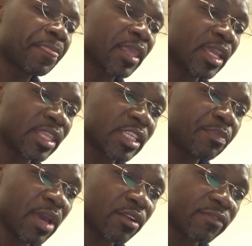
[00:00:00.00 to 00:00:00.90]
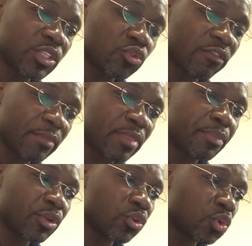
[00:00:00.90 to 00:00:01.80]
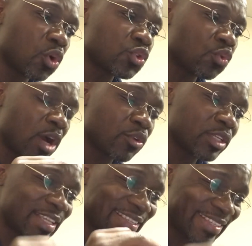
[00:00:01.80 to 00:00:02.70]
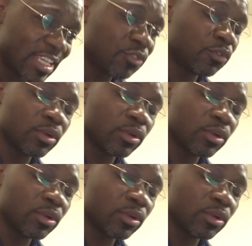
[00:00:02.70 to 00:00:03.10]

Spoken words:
At the expiry of this 12-month period, those who are not successful,